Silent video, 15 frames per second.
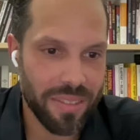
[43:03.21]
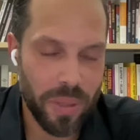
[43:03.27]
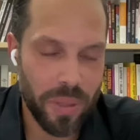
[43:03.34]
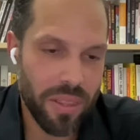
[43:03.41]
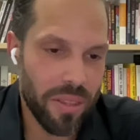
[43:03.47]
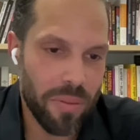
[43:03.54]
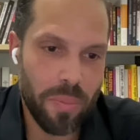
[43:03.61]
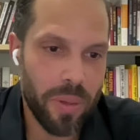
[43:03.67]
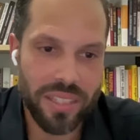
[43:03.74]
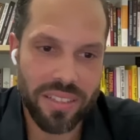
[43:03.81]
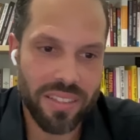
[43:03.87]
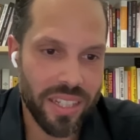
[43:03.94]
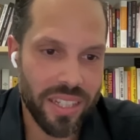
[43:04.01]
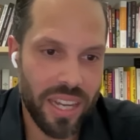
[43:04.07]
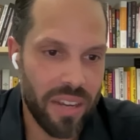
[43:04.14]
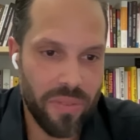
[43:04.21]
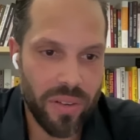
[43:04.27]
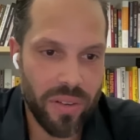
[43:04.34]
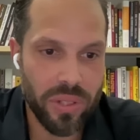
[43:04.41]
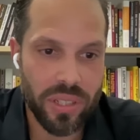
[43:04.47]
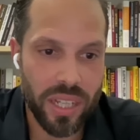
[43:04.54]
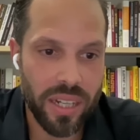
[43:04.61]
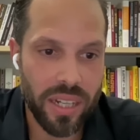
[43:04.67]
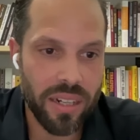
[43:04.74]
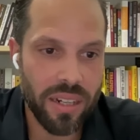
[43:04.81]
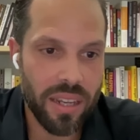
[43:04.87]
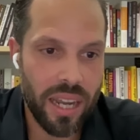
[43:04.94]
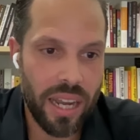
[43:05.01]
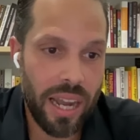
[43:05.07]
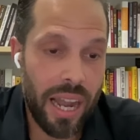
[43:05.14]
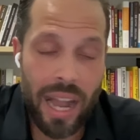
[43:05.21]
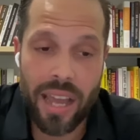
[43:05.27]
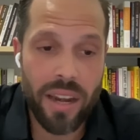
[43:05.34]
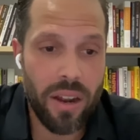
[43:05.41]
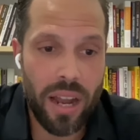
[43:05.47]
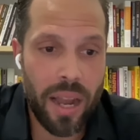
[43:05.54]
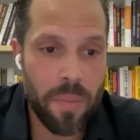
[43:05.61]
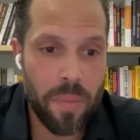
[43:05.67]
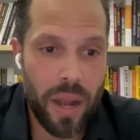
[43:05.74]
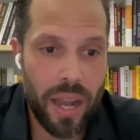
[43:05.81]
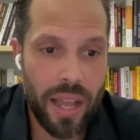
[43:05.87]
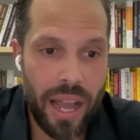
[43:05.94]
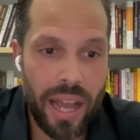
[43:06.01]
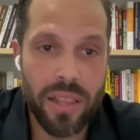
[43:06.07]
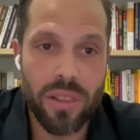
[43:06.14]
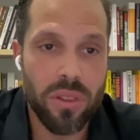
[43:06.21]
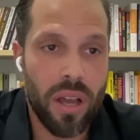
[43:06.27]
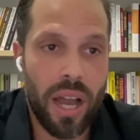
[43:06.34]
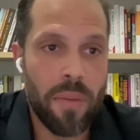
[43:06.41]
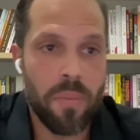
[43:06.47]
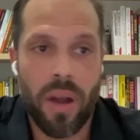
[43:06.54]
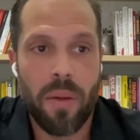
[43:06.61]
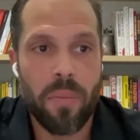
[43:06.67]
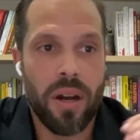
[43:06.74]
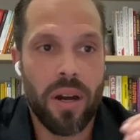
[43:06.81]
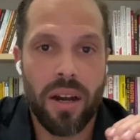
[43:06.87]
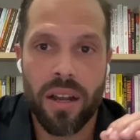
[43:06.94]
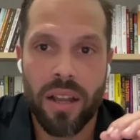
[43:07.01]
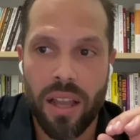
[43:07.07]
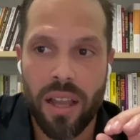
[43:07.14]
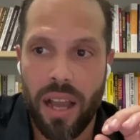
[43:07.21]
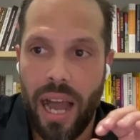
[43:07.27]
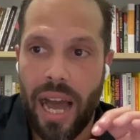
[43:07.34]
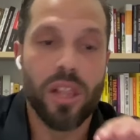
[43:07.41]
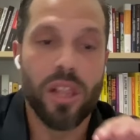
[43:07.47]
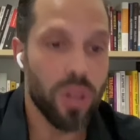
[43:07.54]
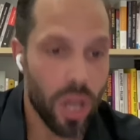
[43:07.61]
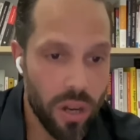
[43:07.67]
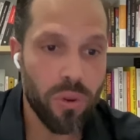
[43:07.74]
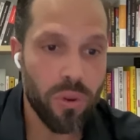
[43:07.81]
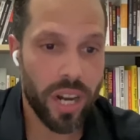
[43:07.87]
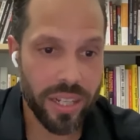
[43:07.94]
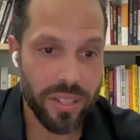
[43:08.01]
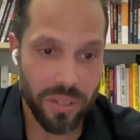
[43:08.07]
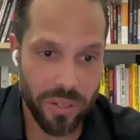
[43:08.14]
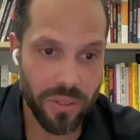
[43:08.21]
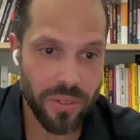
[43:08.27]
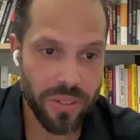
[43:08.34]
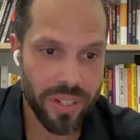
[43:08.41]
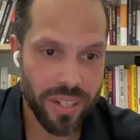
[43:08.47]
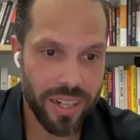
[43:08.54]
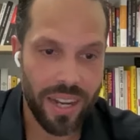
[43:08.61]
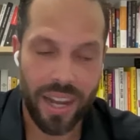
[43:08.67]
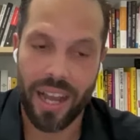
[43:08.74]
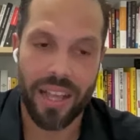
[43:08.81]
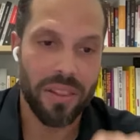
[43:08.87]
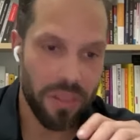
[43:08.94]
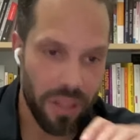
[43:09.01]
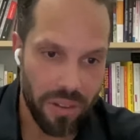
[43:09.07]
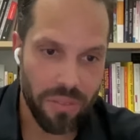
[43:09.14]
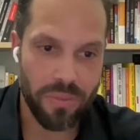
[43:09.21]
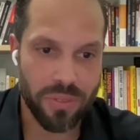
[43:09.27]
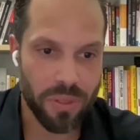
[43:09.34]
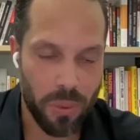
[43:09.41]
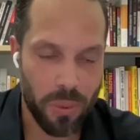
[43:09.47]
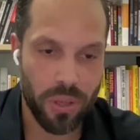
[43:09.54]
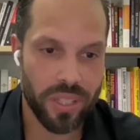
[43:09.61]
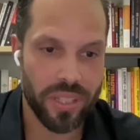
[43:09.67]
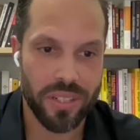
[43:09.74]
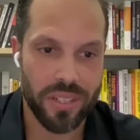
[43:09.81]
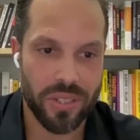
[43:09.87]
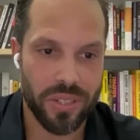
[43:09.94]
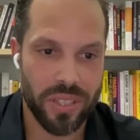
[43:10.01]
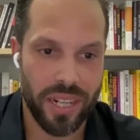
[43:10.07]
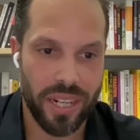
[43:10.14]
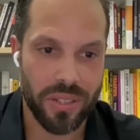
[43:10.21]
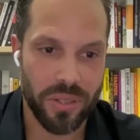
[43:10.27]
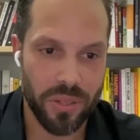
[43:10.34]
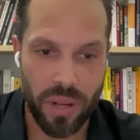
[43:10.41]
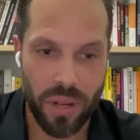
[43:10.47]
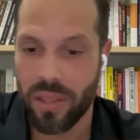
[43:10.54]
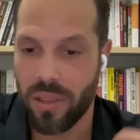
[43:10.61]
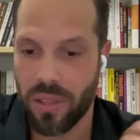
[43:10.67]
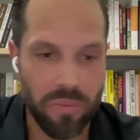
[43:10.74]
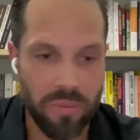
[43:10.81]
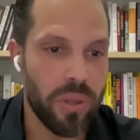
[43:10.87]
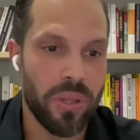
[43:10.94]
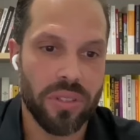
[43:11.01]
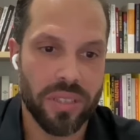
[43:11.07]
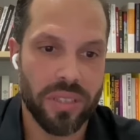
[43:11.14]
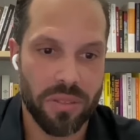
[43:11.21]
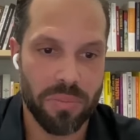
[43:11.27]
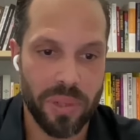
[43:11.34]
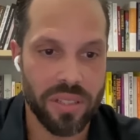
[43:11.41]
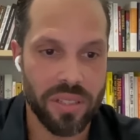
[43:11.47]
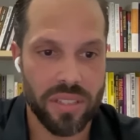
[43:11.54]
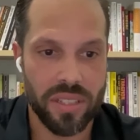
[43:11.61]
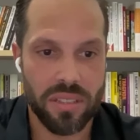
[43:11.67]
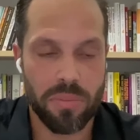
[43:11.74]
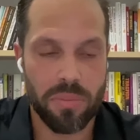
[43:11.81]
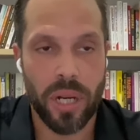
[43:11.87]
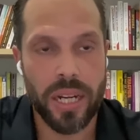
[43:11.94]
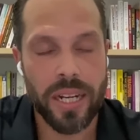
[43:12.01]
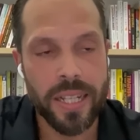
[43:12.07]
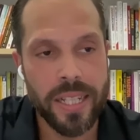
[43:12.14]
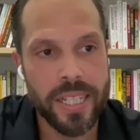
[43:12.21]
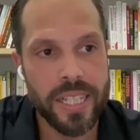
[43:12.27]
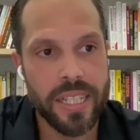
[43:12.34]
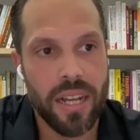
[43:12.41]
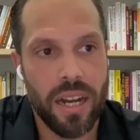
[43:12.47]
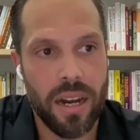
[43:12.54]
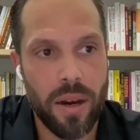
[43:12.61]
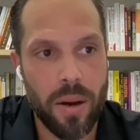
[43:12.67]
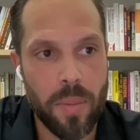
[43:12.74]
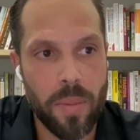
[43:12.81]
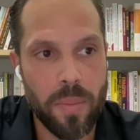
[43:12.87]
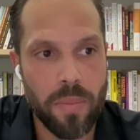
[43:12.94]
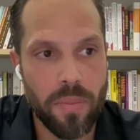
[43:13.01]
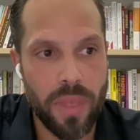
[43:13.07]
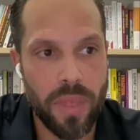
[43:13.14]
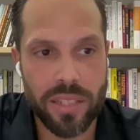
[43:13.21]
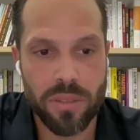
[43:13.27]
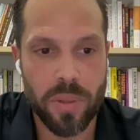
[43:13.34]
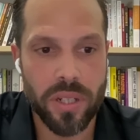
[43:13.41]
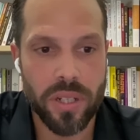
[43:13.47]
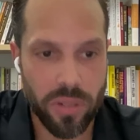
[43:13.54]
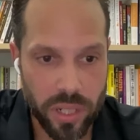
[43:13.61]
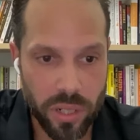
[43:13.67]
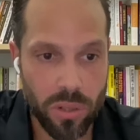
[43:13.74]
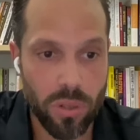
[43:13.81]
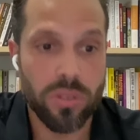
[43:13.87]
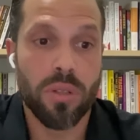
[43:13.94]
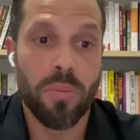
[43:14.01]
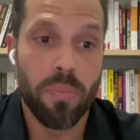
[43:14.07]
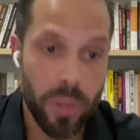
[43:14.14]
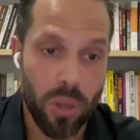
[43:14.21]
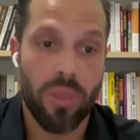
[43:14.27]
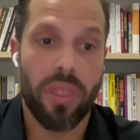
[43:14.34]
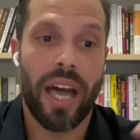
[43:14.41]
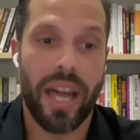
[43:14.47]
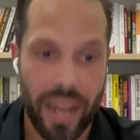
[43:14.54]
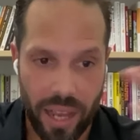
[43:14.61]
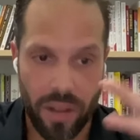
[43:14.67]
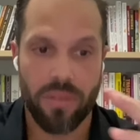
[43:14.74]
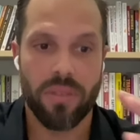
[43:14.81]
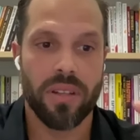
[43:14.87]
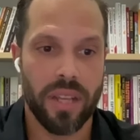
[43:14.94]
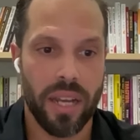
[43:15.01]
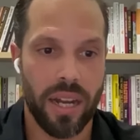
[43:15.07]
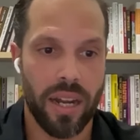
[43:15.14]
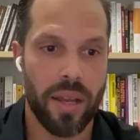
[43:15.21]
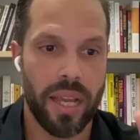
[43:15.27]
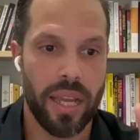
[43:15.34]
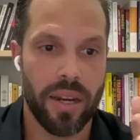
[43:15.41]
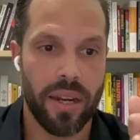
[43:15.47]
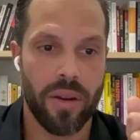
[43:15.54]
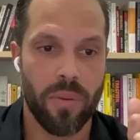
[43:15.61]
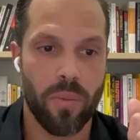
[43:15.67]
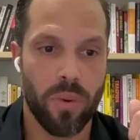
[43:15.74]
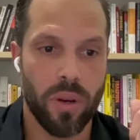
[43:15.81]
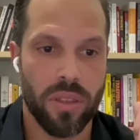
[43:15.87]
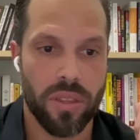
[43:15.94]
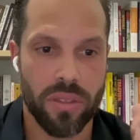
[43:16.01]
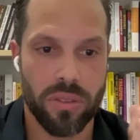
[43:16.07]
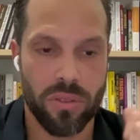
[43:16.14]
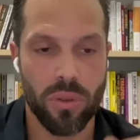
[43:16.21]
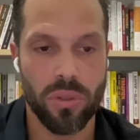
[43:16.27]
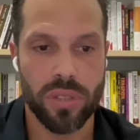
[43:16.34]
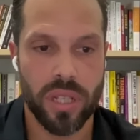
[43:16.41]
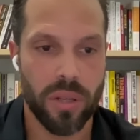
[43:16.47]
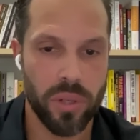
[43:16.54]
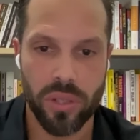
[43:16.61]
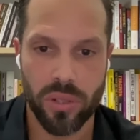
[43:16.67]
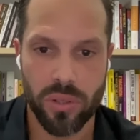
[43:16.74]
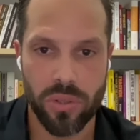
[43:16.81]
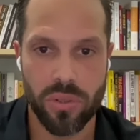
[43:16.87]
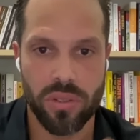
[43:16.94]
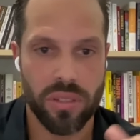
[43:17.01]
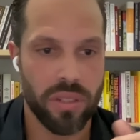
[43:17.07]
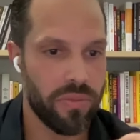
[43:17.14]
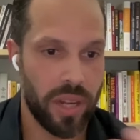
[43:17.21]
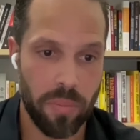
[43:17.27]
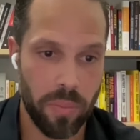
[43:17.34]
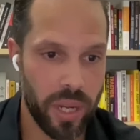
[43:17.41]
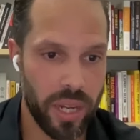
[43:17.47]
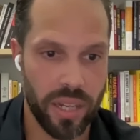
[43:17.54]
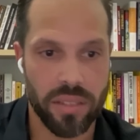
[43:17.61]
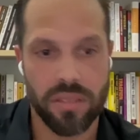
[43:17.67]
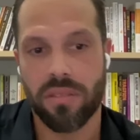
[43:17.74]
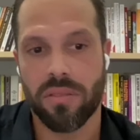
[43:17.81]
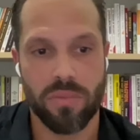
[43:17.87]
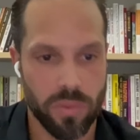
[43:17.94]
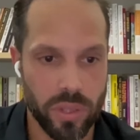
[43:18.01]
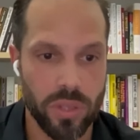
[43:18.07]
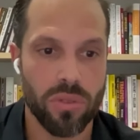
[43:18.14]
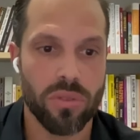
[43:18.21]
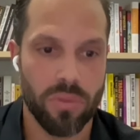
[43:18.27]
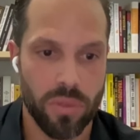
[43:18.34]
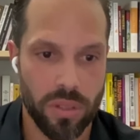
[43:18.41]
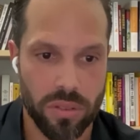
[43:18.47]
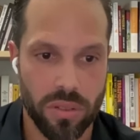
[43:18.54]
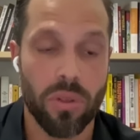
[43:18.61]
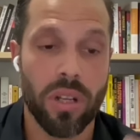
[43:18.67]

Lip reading: been the best thing I've ever done. I don't- I love what I do. I love supporting the industry that I do. I love building this business, but that's been critical to build that out. And one of the tools that we use, if I may, so